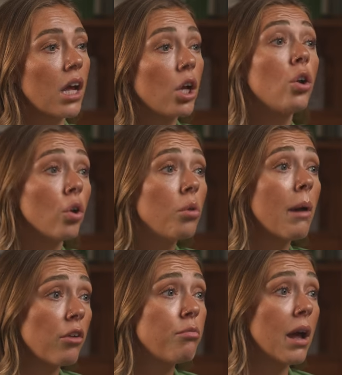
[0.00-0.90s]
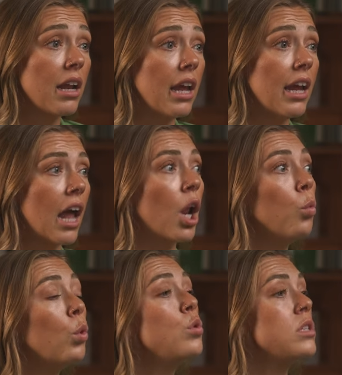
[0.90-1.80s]
like, a good amount of money, and I
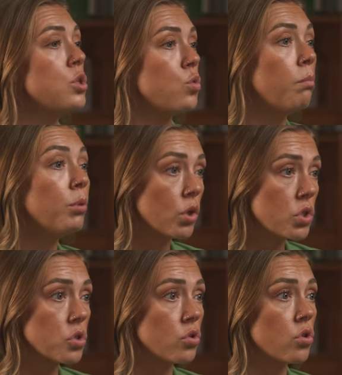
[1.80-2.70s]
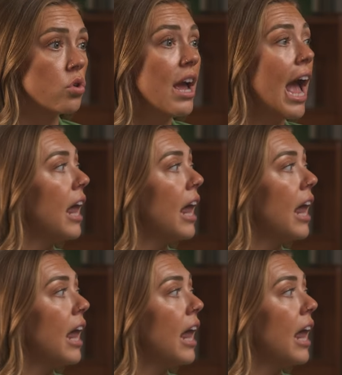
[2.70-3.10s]
walked into a bookstore